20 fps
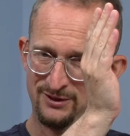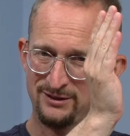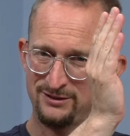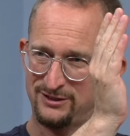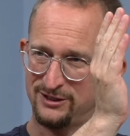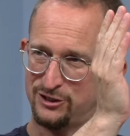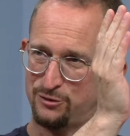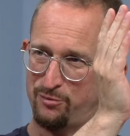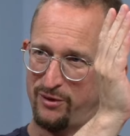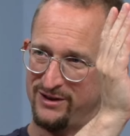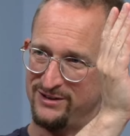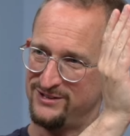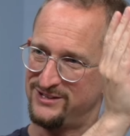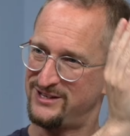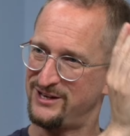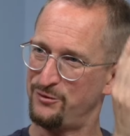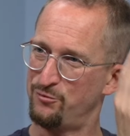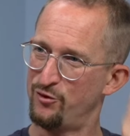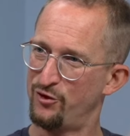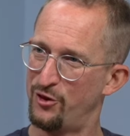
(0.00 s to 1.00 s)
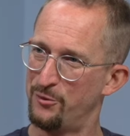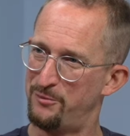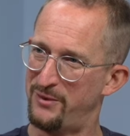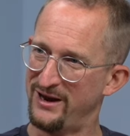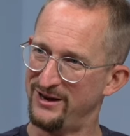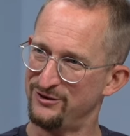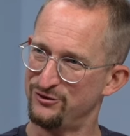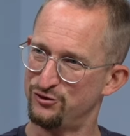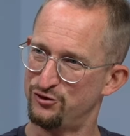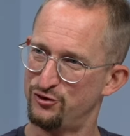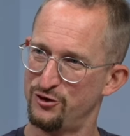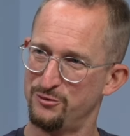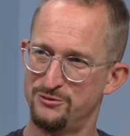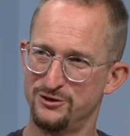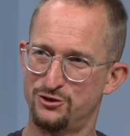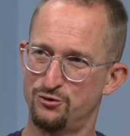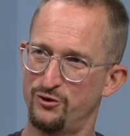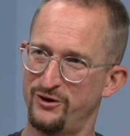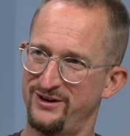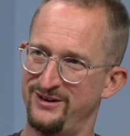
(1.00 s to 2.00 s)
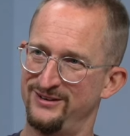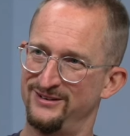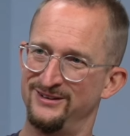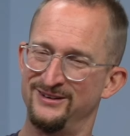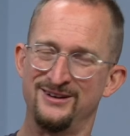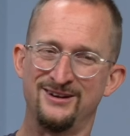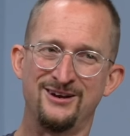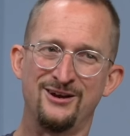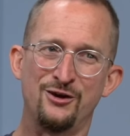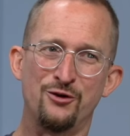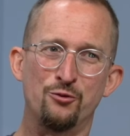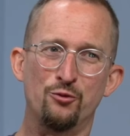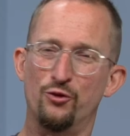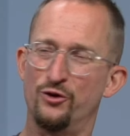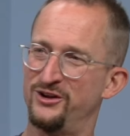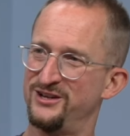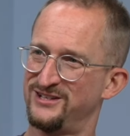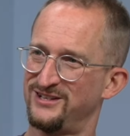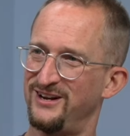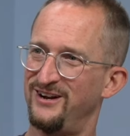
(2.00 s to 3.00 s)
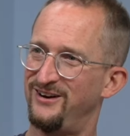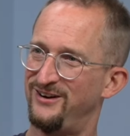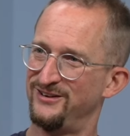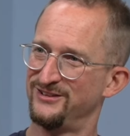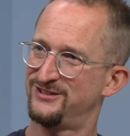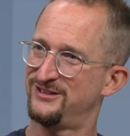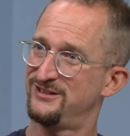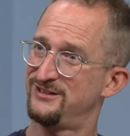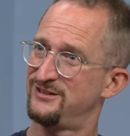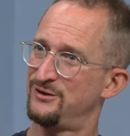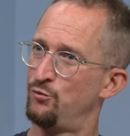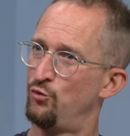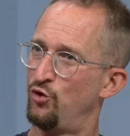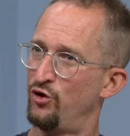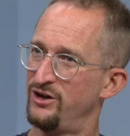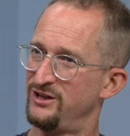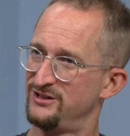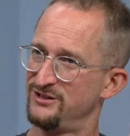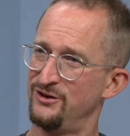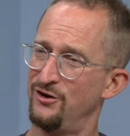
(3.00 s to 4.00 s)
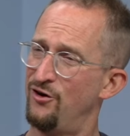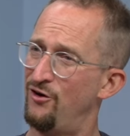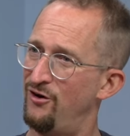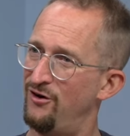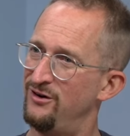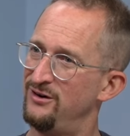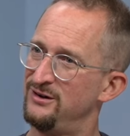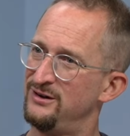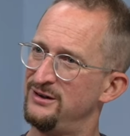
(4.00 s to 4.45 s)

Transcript: dispensing with the boundary between what is an artist and what is not.